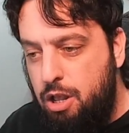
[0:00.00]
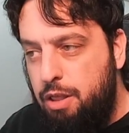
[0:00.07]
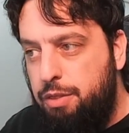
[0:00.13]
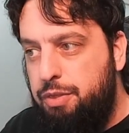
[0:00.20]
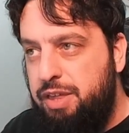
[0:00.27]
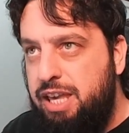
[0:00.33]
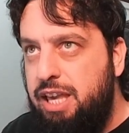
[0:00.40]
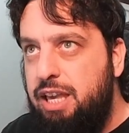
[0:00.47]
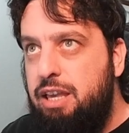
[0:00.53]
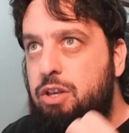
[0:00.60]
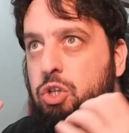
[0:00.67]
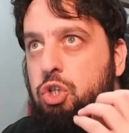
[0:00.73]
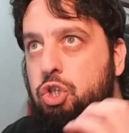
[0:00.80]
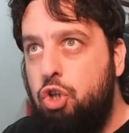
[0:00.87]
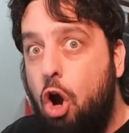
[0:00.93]
the
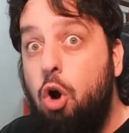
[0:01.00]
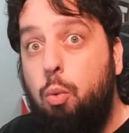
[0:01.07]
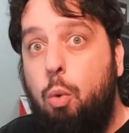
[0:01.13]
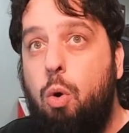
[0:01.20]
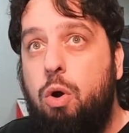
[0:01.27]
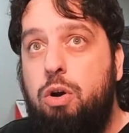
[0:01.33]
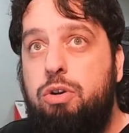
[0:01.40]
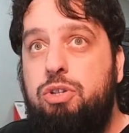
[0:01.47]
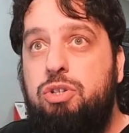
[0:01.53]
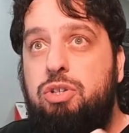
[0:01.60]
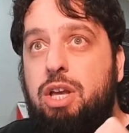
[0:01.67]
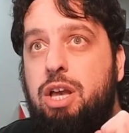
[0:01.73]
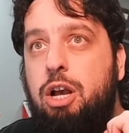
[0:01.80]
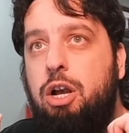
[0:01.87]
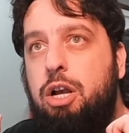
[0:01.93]
Star Wars
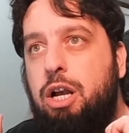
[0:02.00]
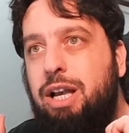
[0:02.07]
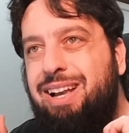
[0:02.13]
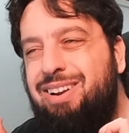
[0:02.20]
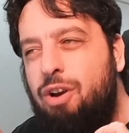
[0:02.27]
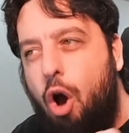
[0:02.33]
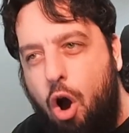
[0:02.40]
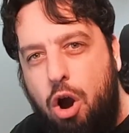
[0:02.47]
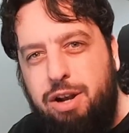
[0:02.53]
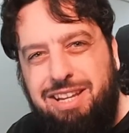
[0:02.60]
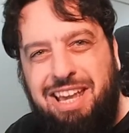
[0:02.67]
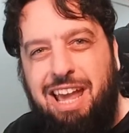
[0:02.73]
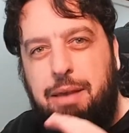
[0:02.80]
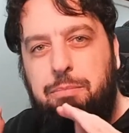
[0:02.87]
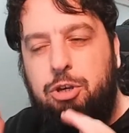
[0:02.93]
card
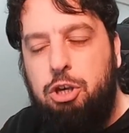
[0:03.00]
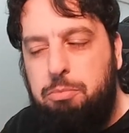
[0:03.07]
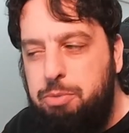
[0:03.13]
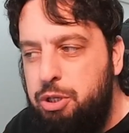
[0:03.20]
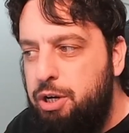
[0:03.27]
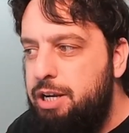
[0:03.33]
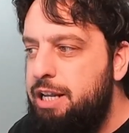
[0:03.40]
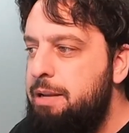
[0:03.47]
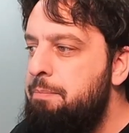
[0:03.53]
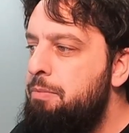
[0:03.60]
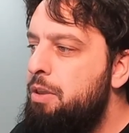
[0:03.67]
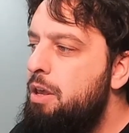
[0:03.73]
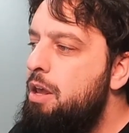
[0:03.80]
game community.